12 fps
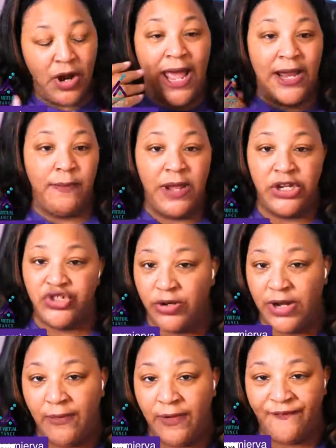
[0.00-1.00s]
I had to make
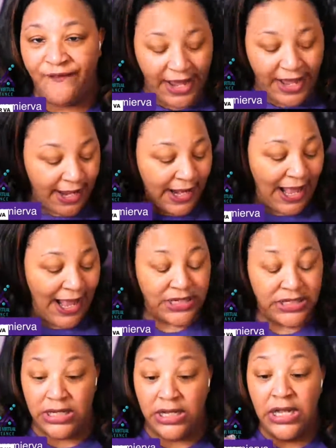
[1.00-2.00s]
sure they were fed. I
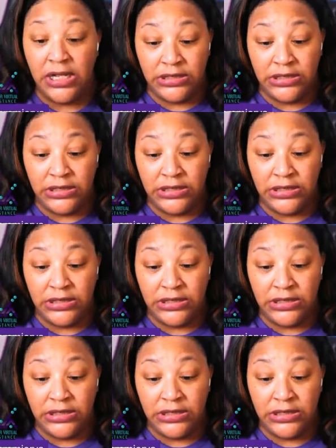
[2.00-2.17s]
had to